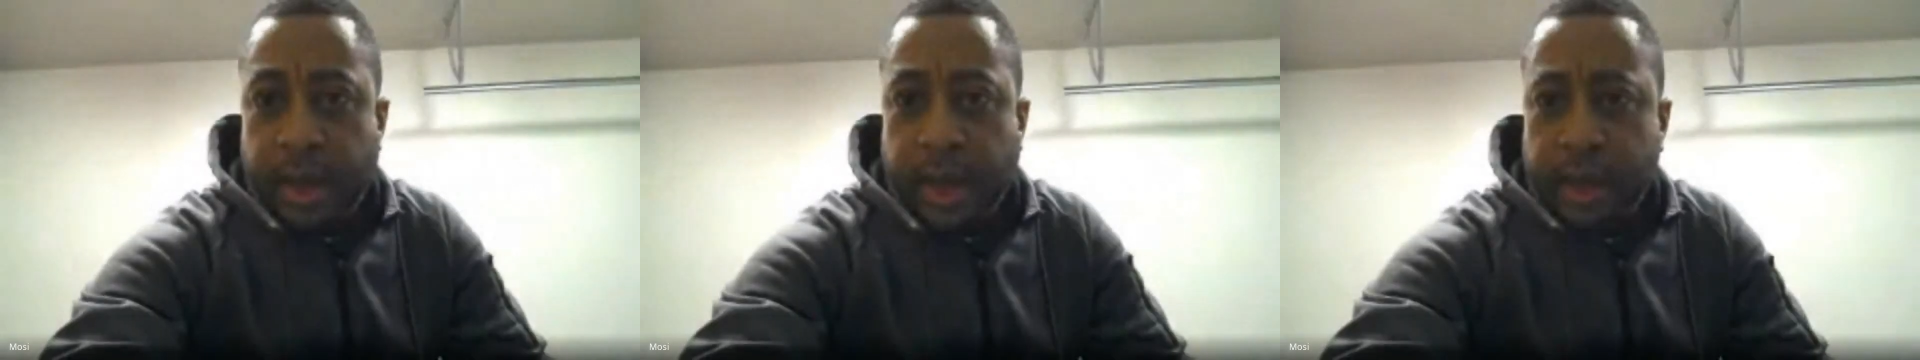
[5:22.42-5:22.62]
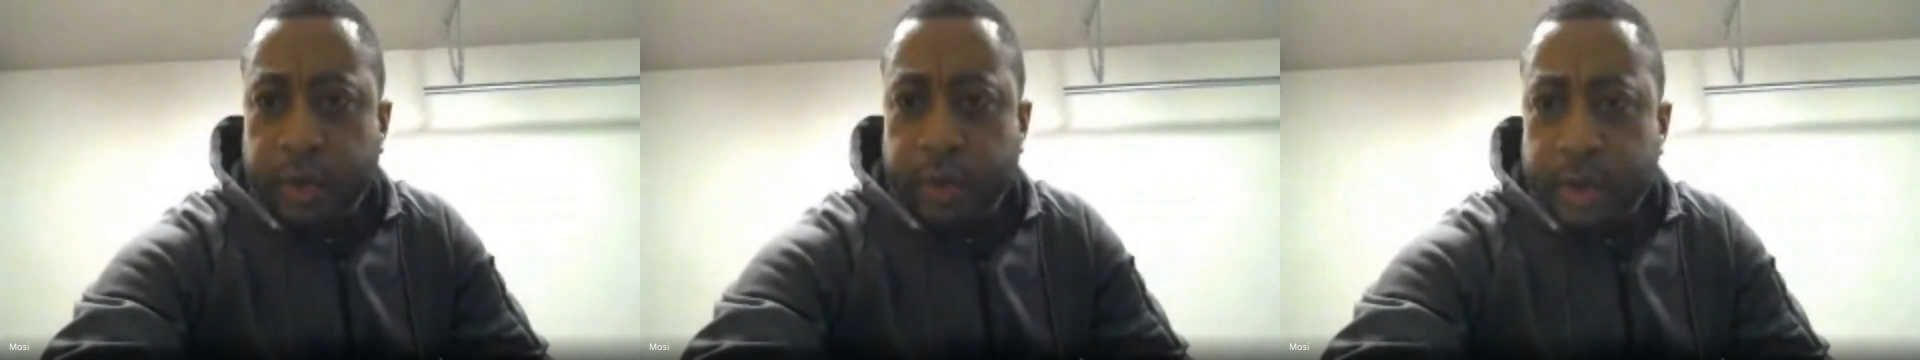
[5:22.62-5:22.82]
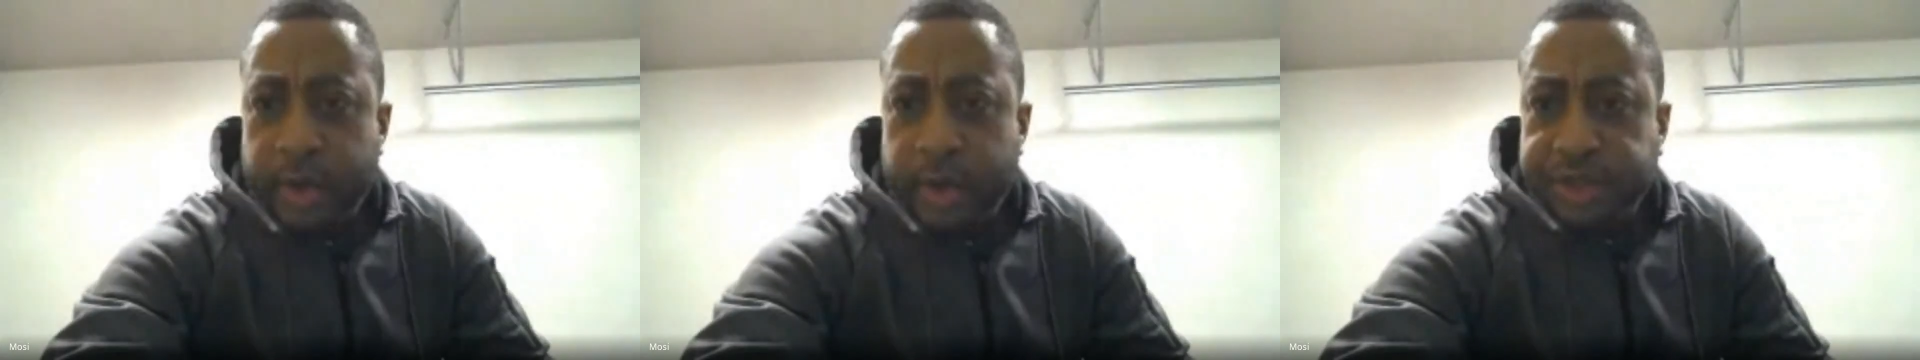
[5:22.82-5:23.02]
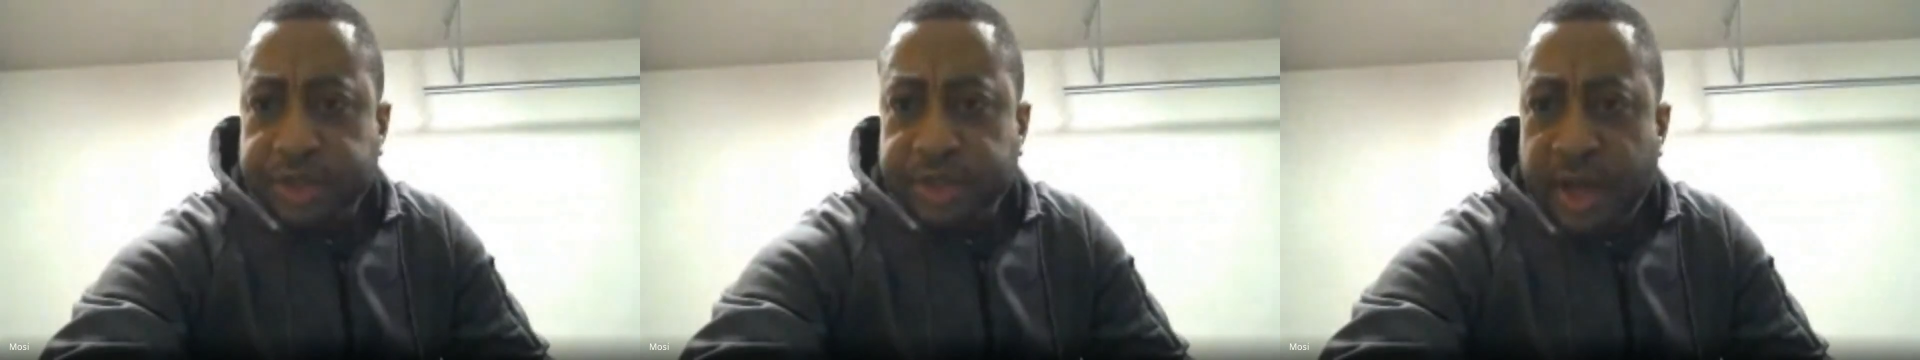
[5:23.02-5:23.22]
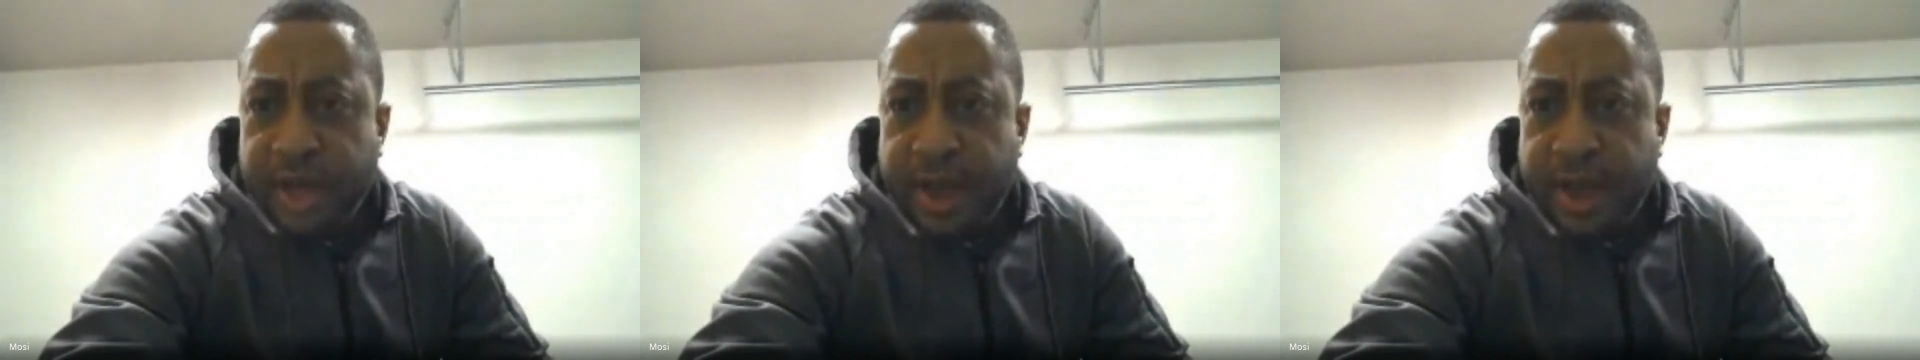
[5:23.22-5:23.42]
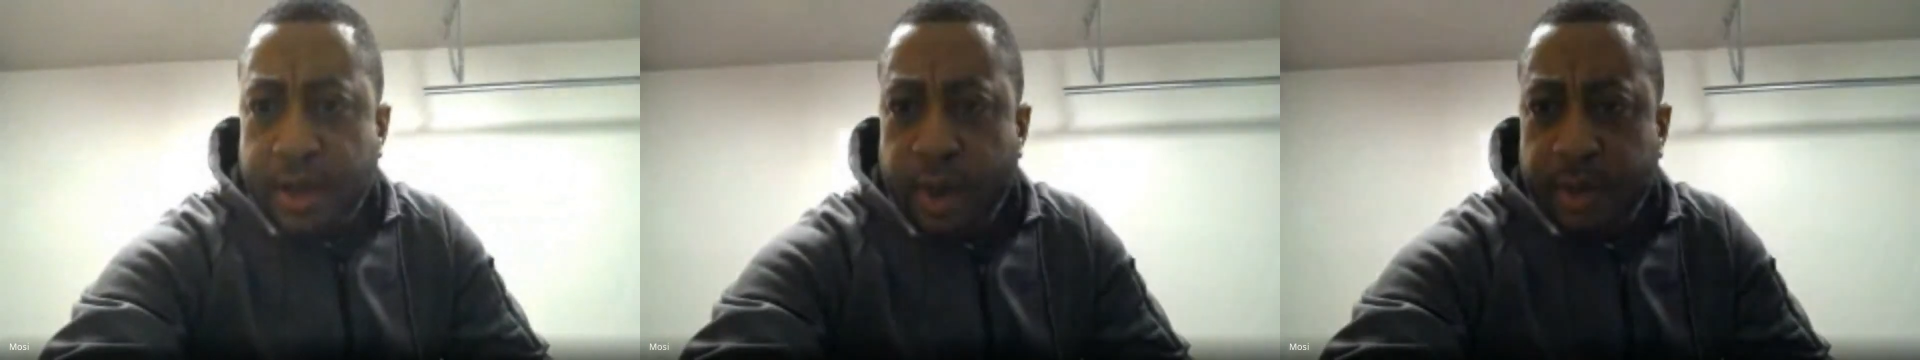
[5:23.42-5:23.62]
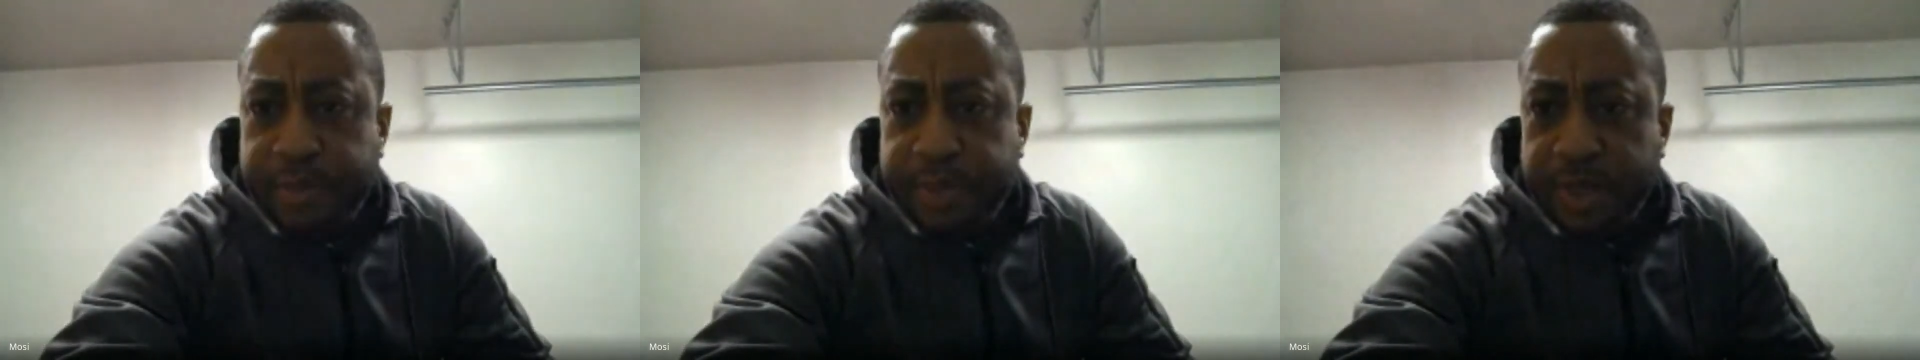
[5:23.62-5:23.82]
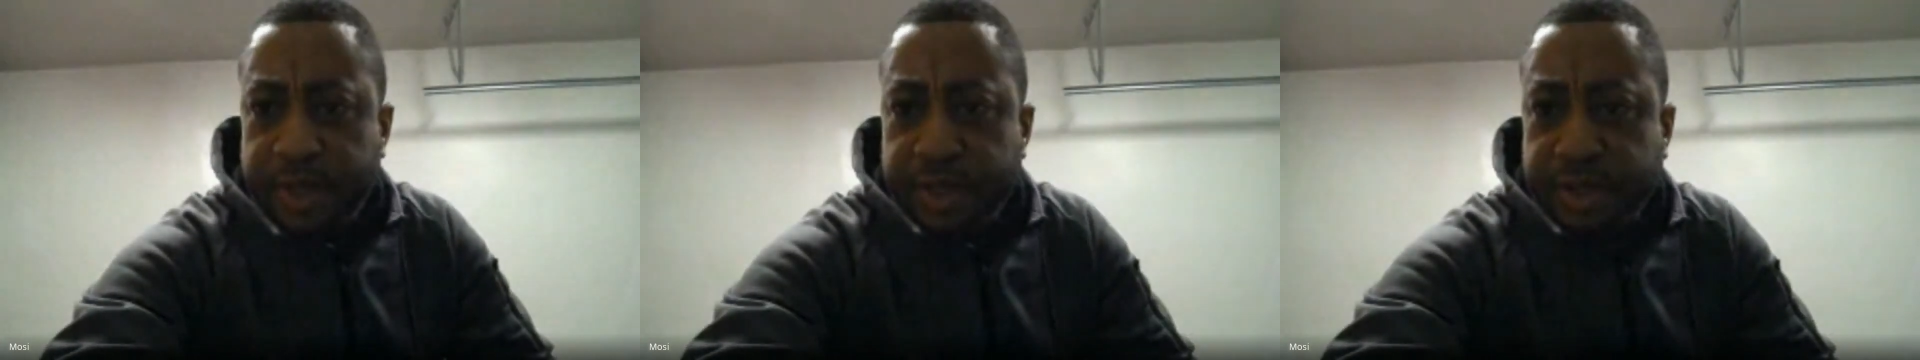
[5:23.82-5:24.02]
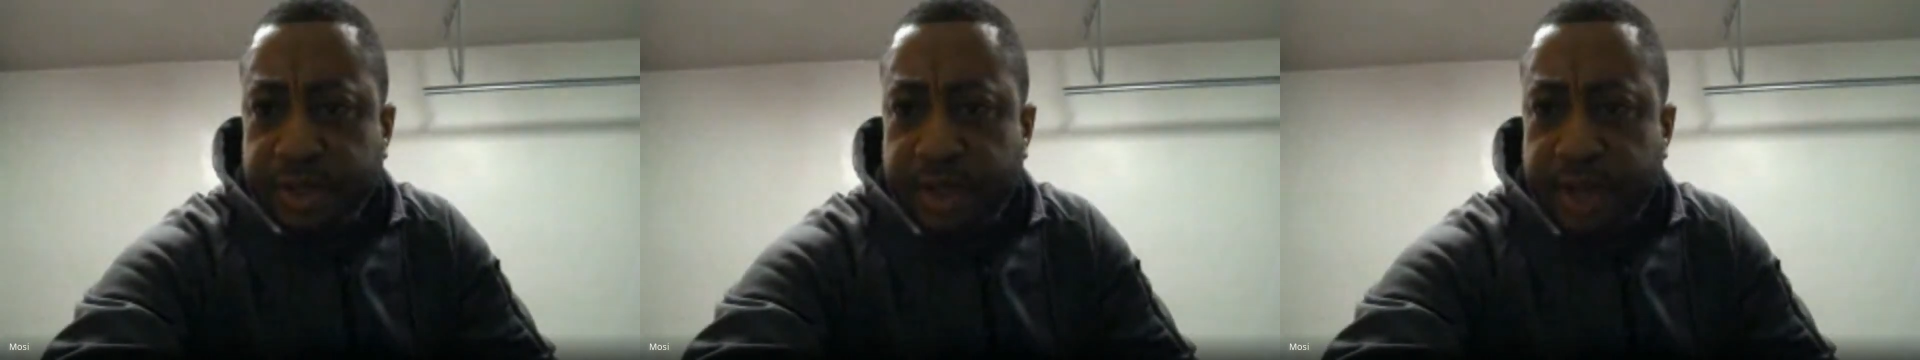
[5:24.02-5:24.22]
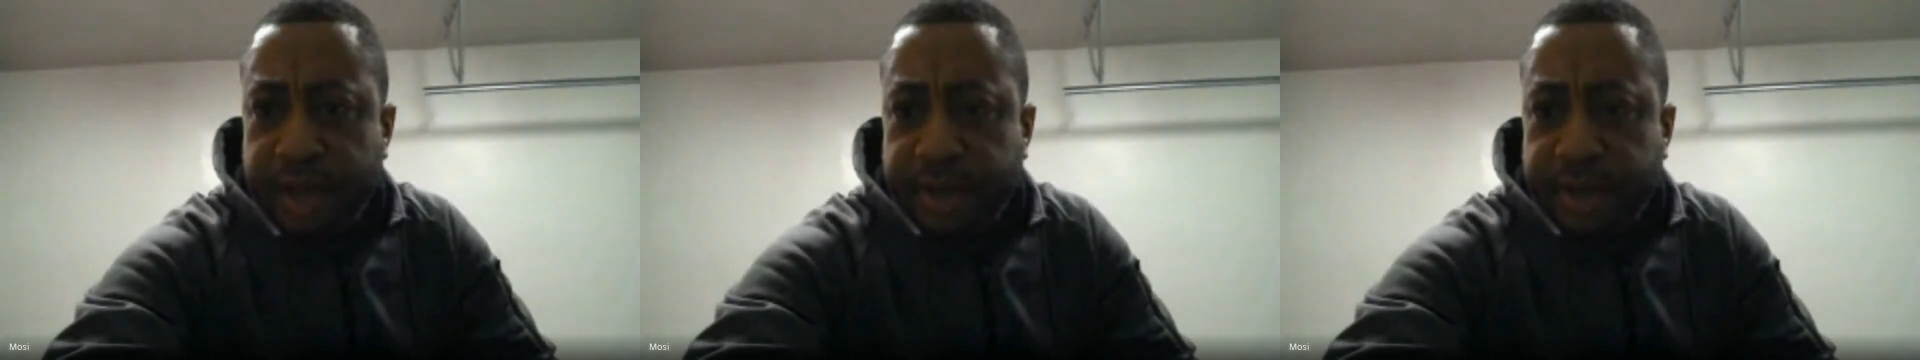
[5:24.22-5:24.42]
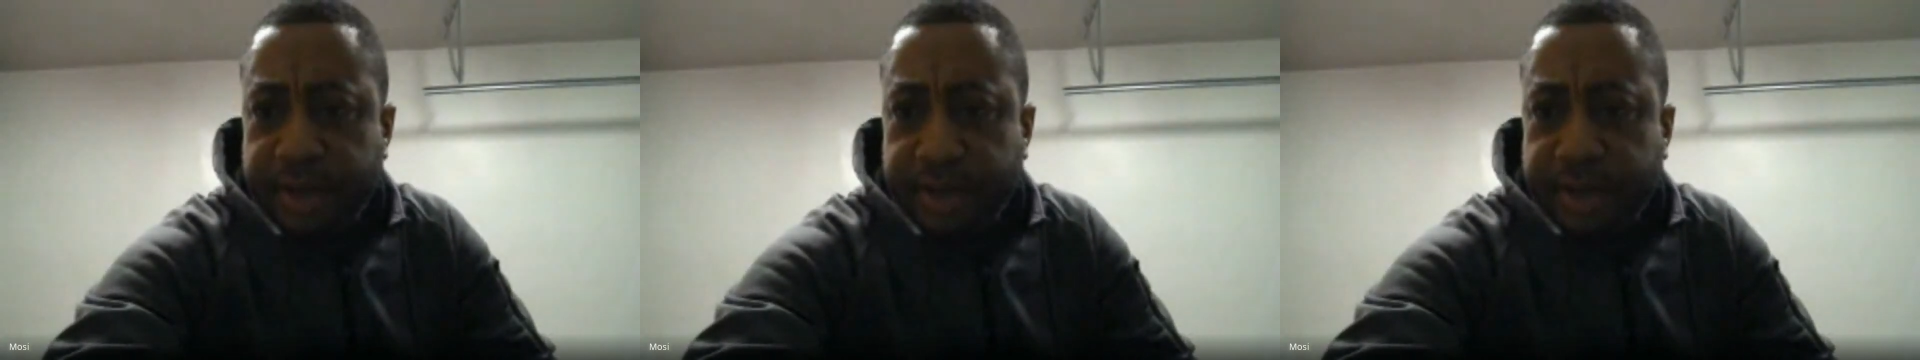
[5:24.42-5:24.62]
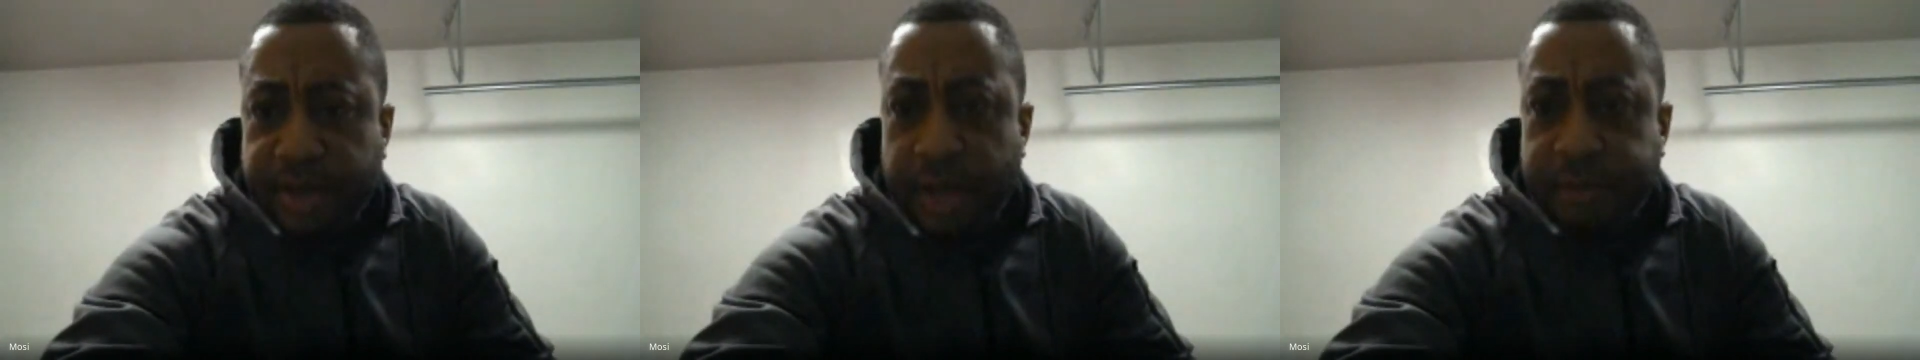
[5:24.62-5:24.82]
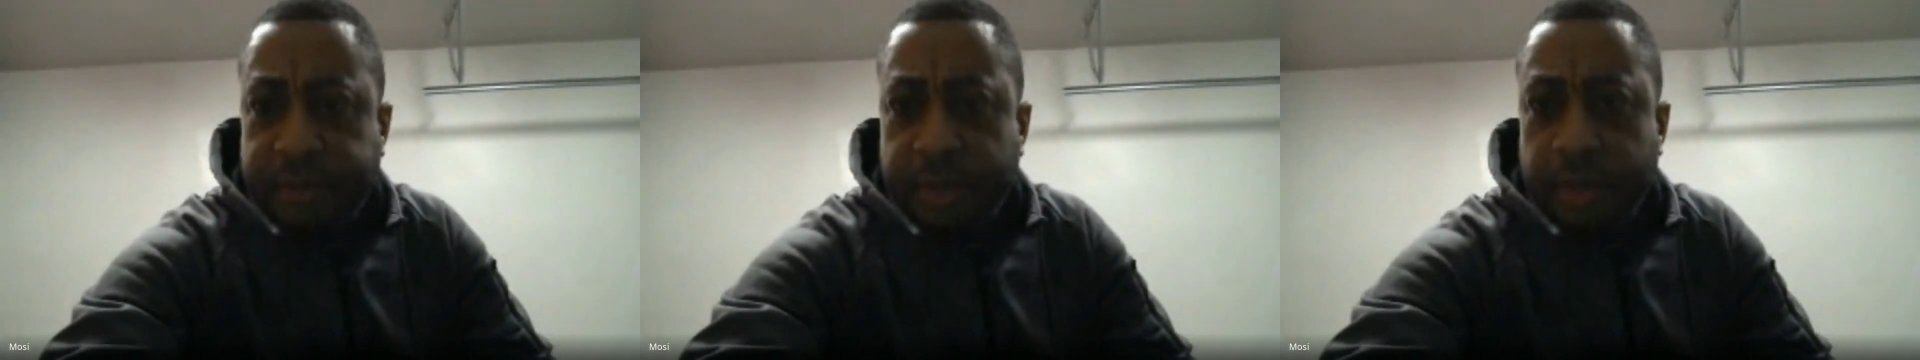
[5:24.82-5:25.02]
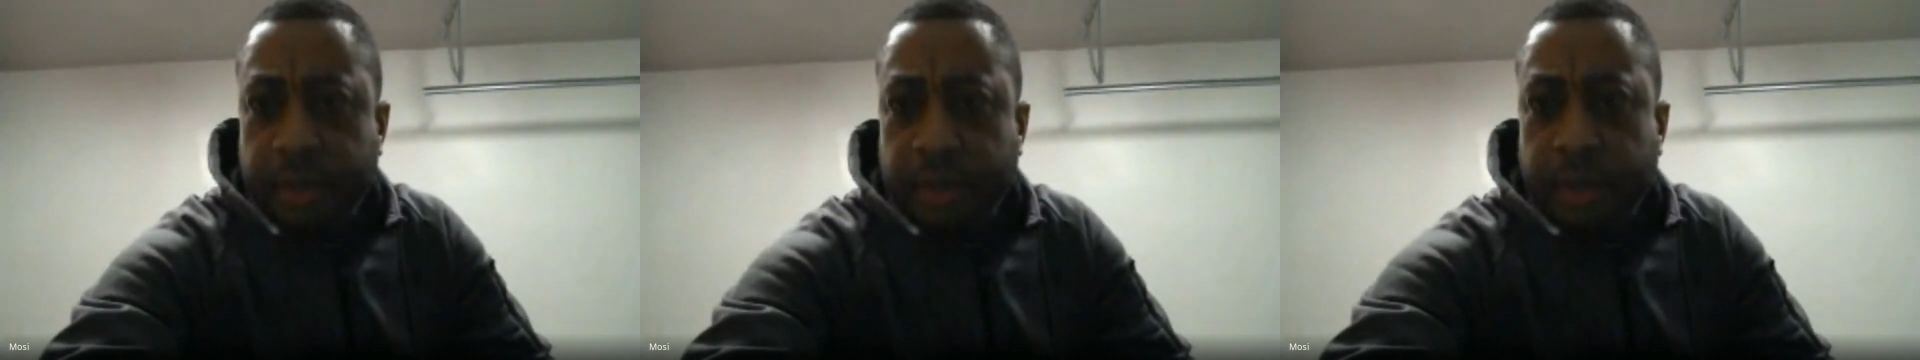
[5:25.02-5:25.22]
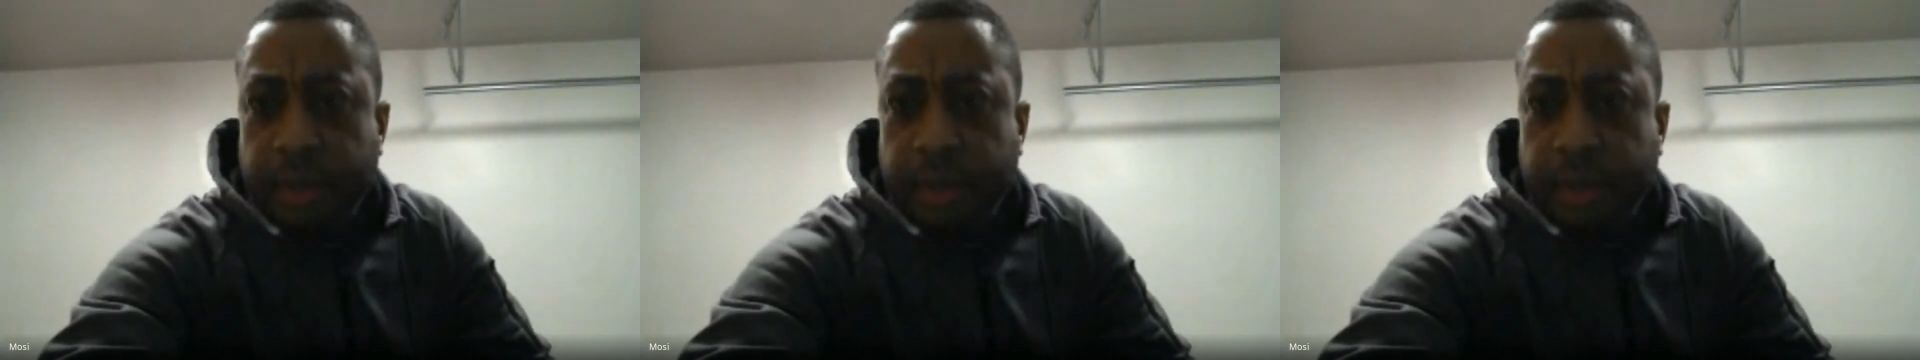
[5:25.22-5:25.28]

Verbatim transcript: A quick question, Ty, how do I pin this so that I'm at the top?